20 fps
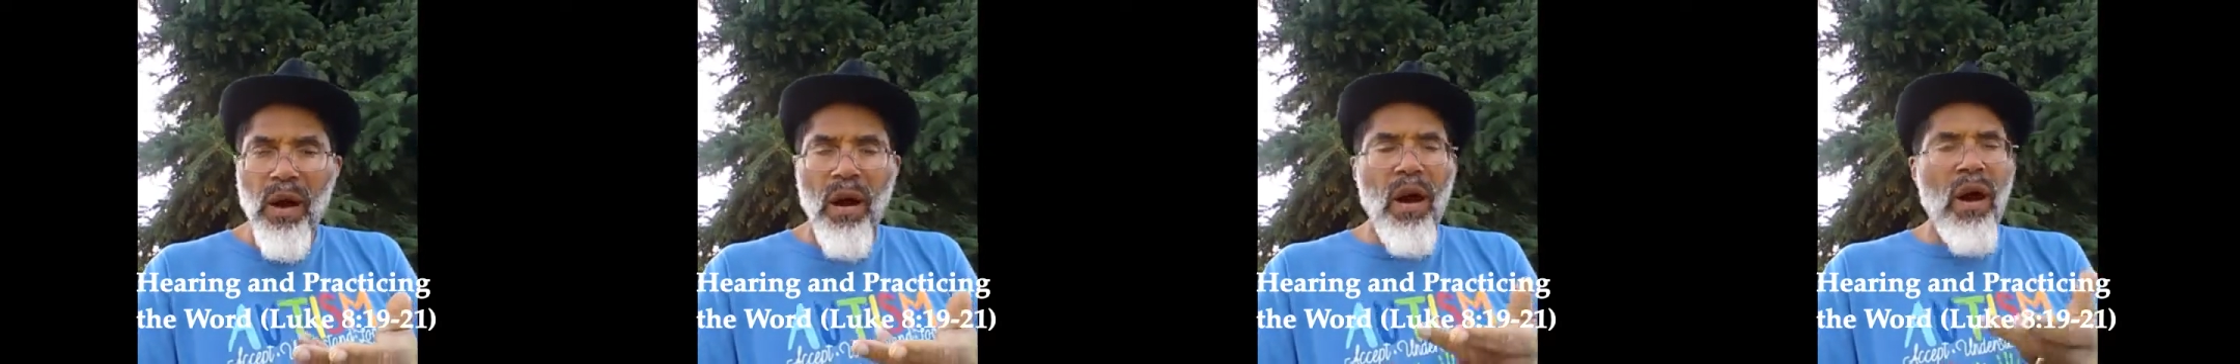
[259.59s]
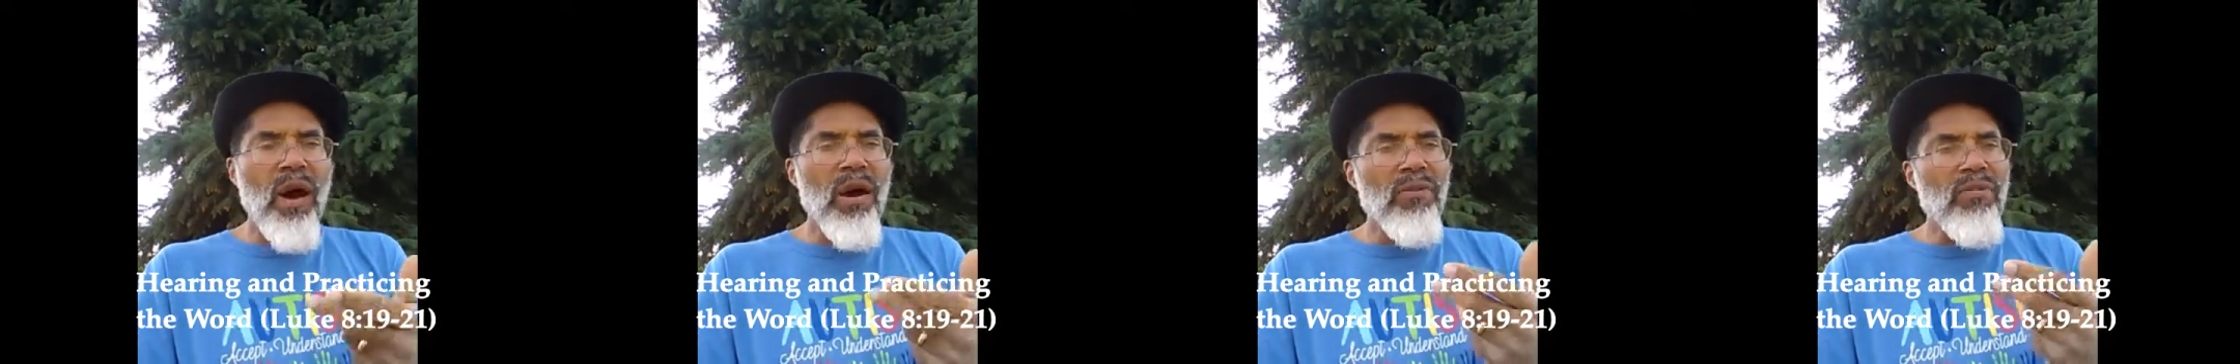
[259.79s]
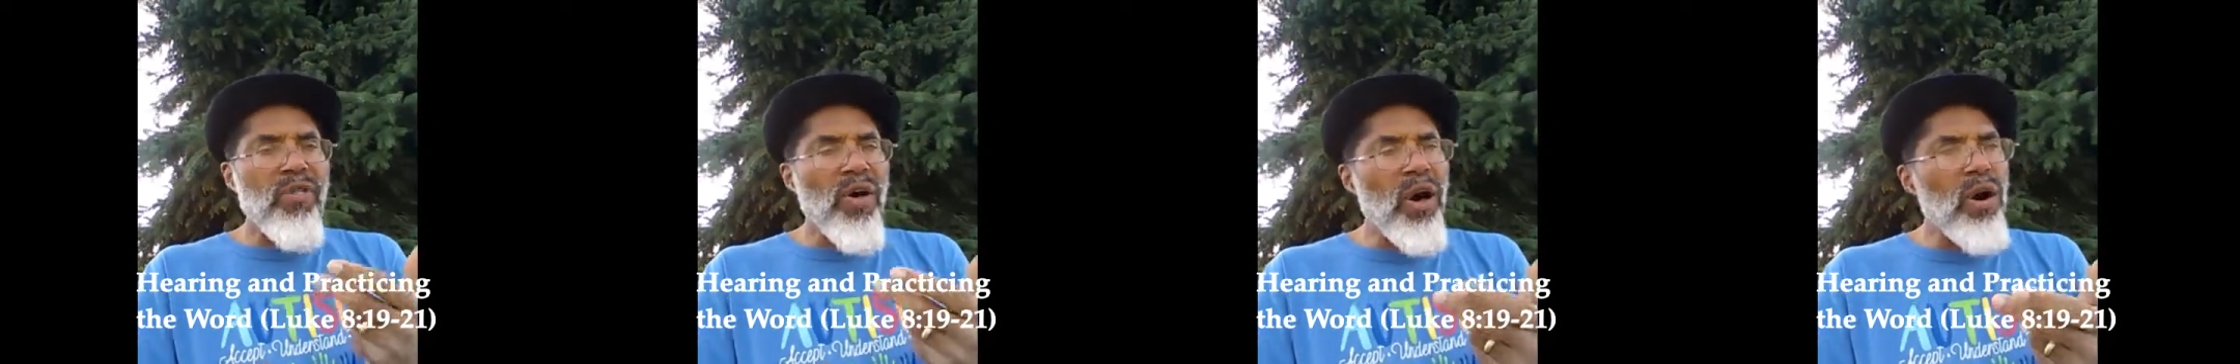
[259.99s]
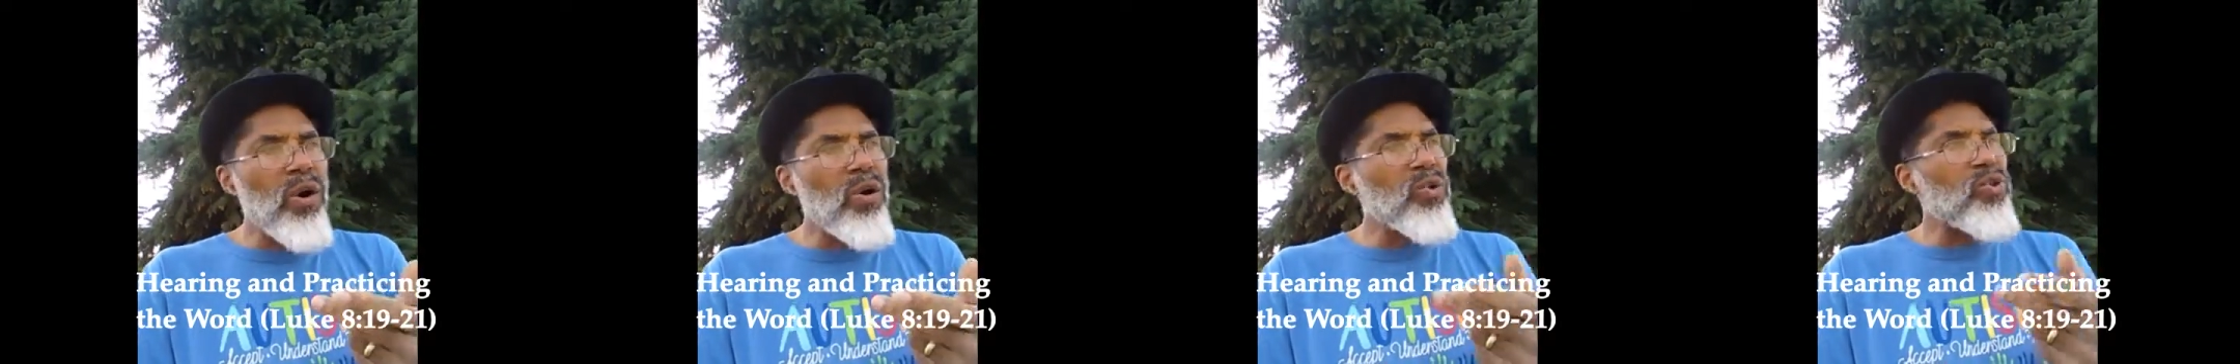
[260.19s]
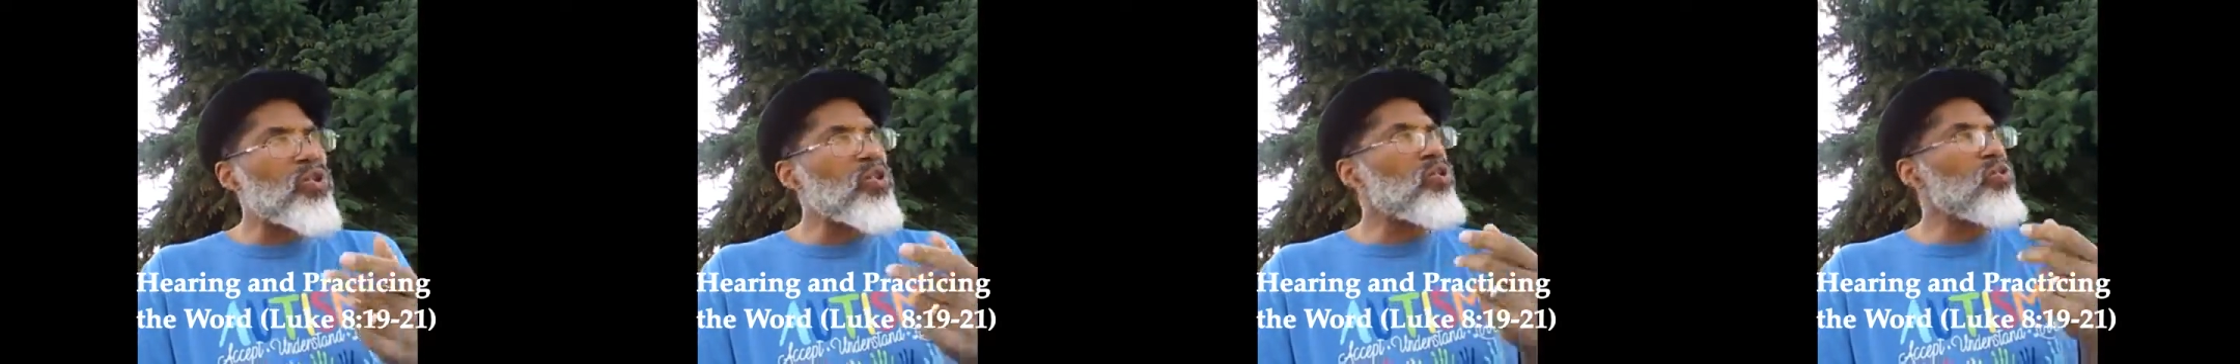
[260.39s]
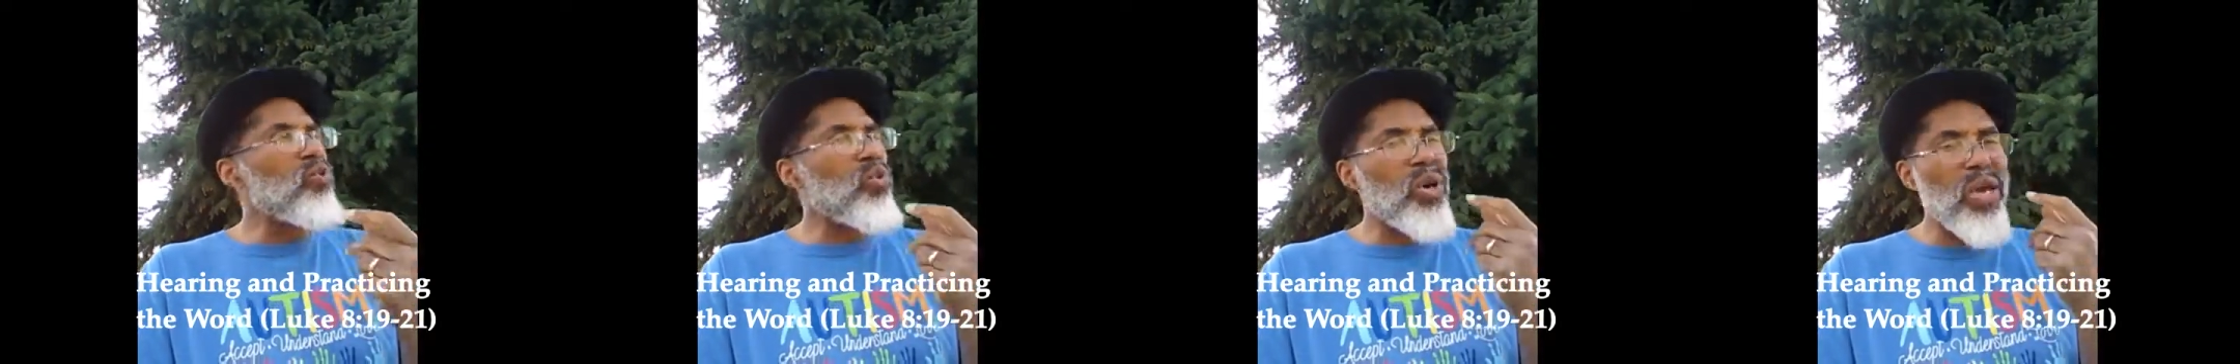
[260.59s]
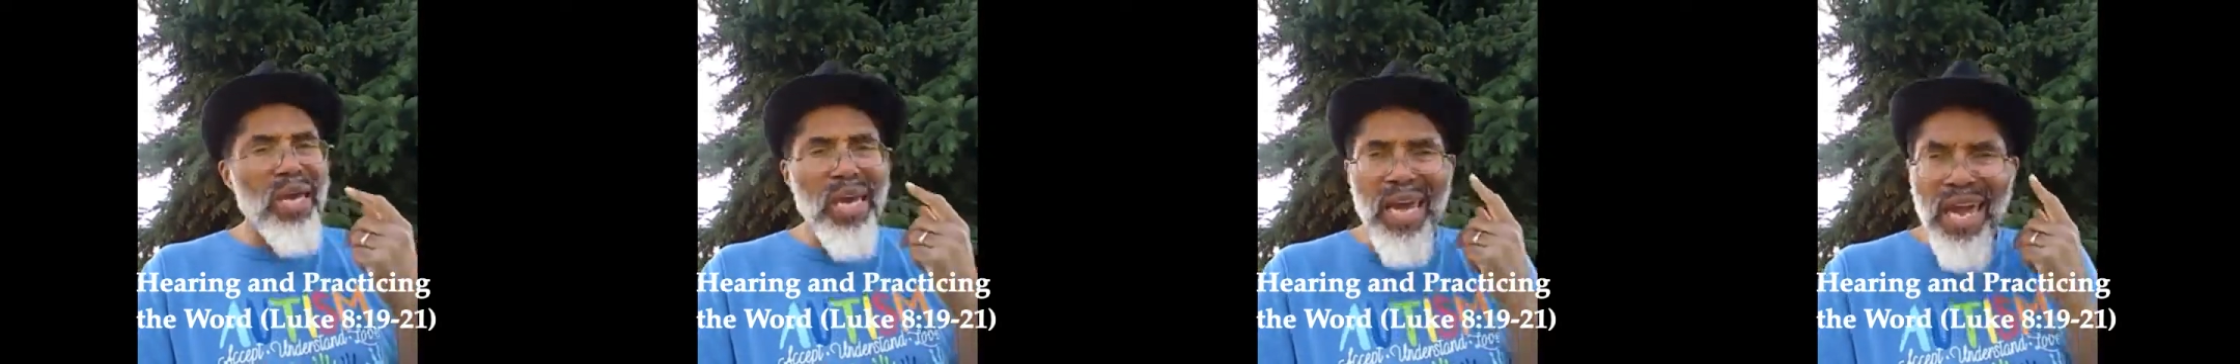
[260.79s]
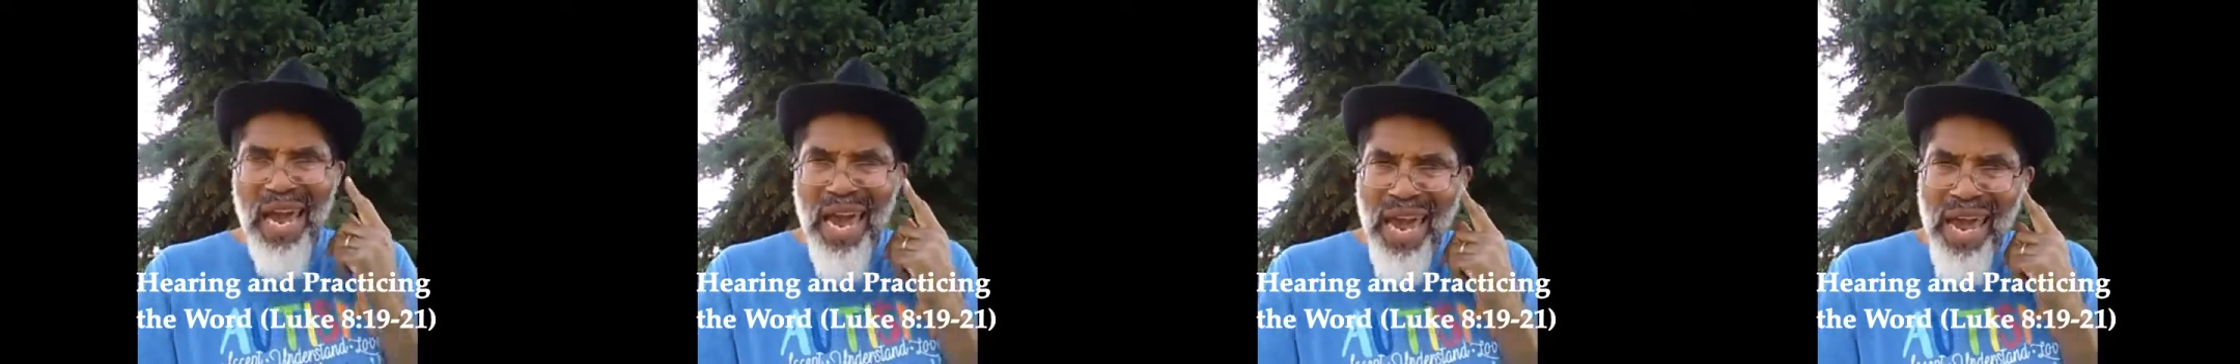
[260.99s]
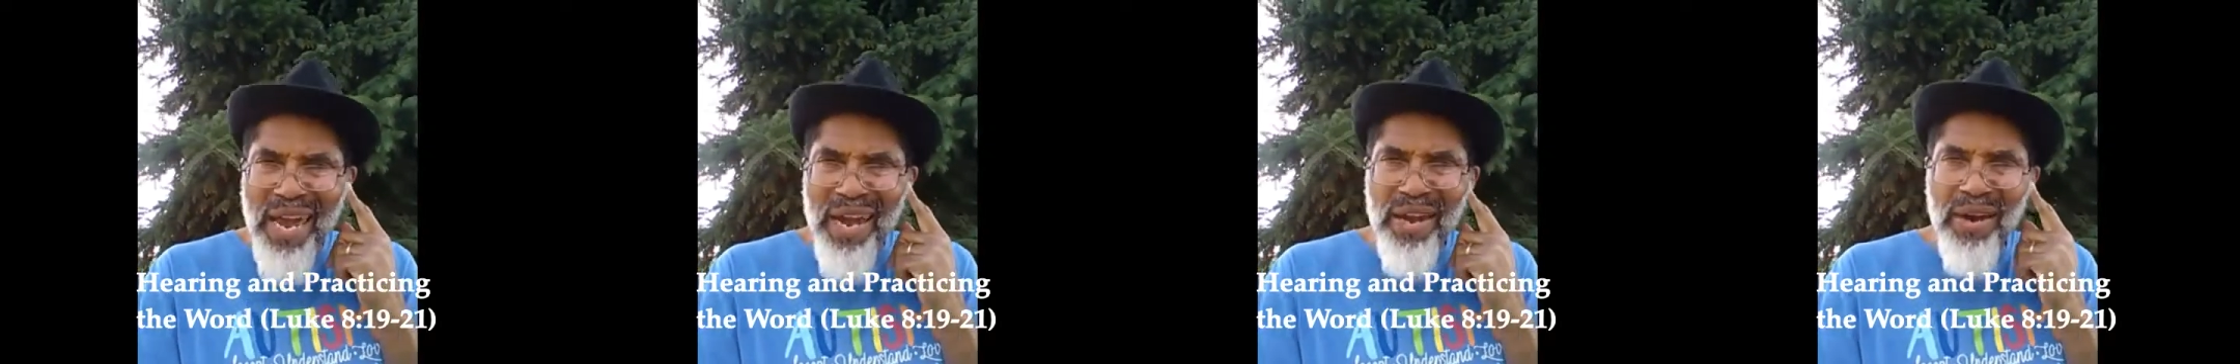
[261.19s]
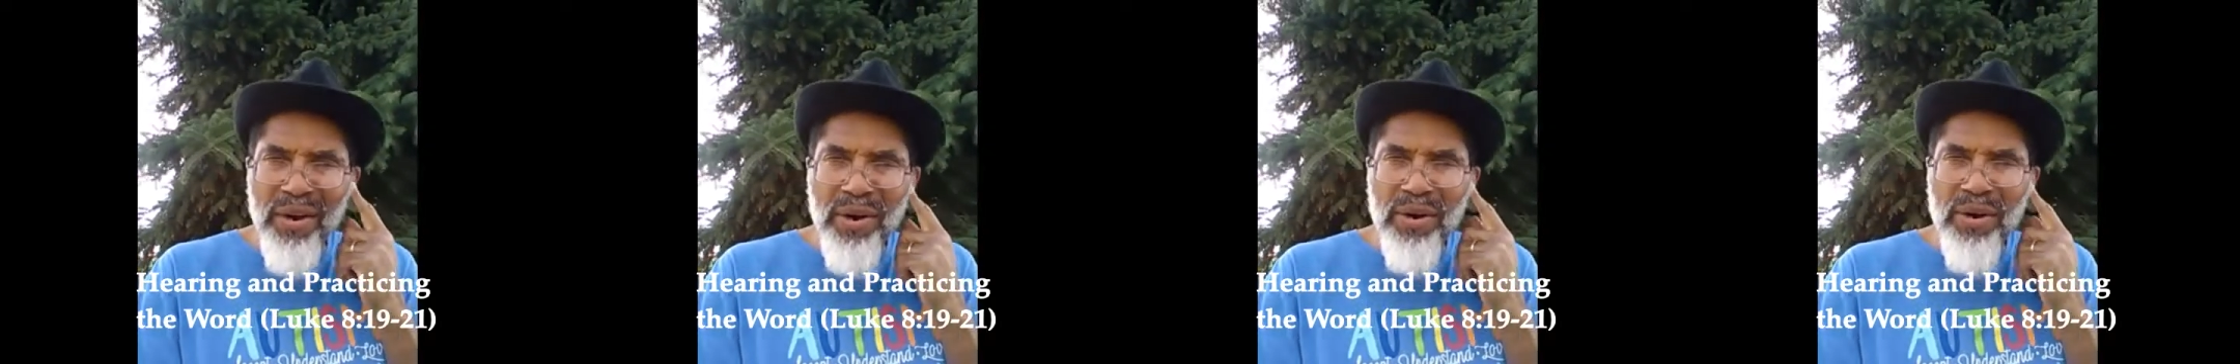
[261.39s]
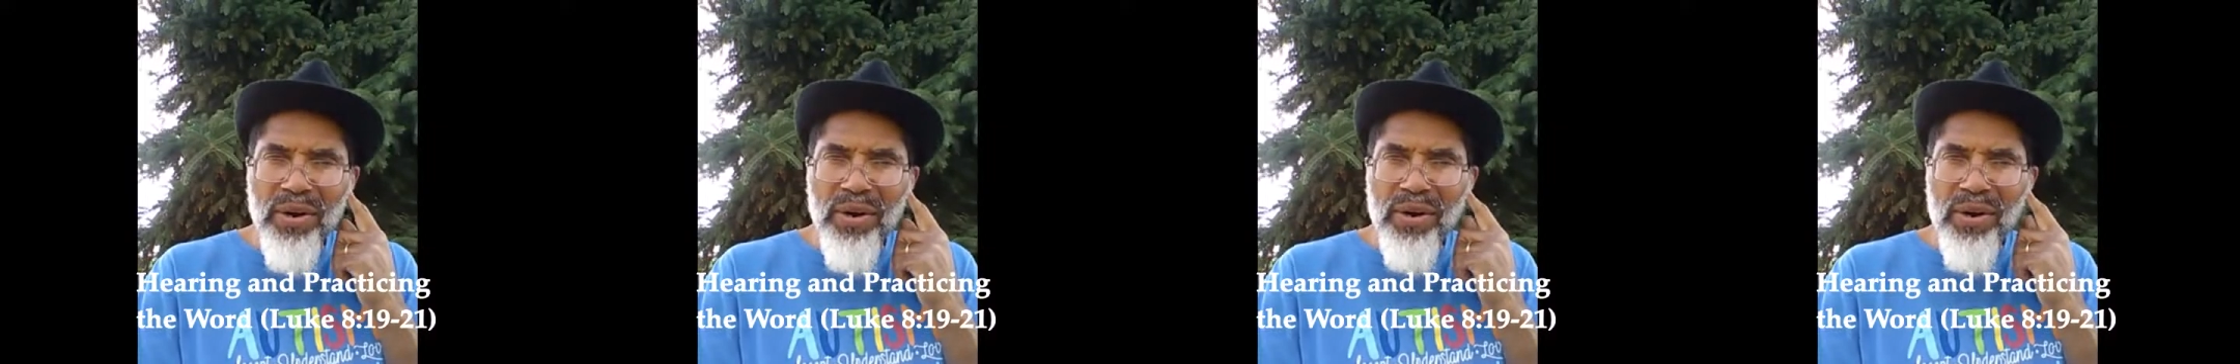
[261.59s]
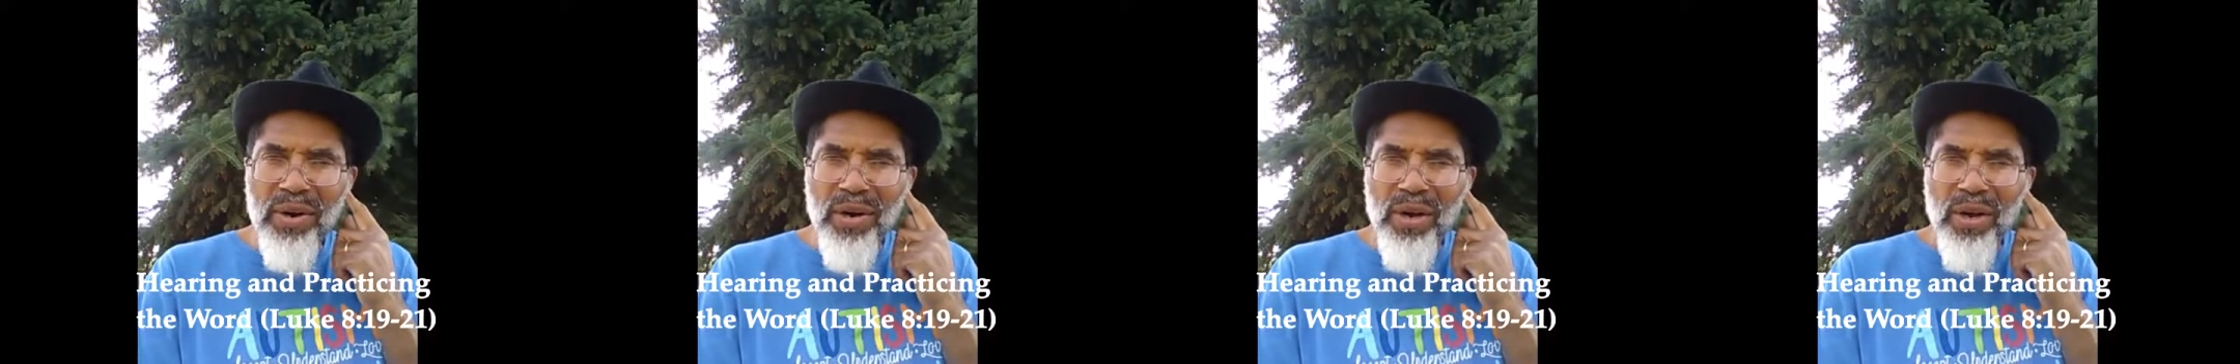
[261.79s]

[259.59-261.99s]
are those who hear